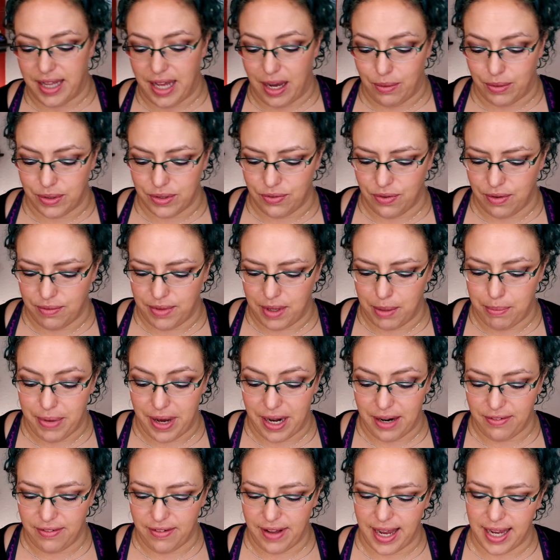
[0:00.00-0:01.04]
And that was from the
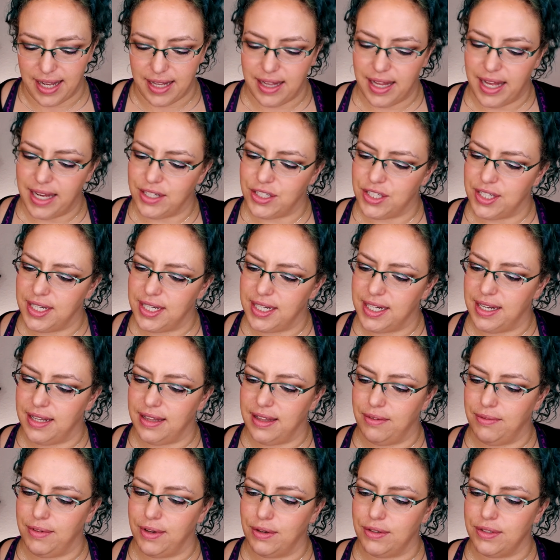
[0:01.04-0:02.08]
Butterfly Collection.
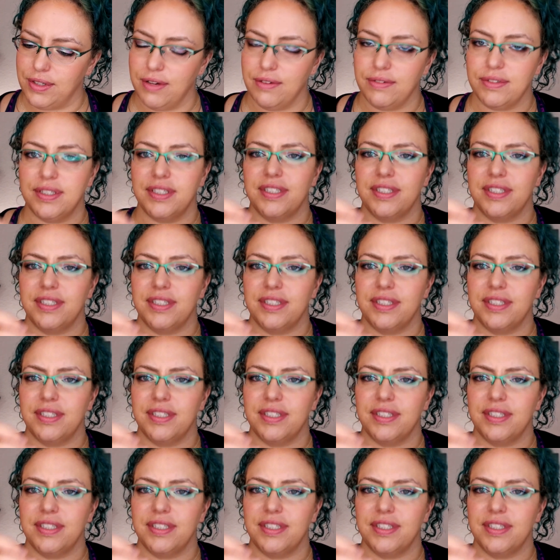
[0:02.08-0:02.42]
And then we also have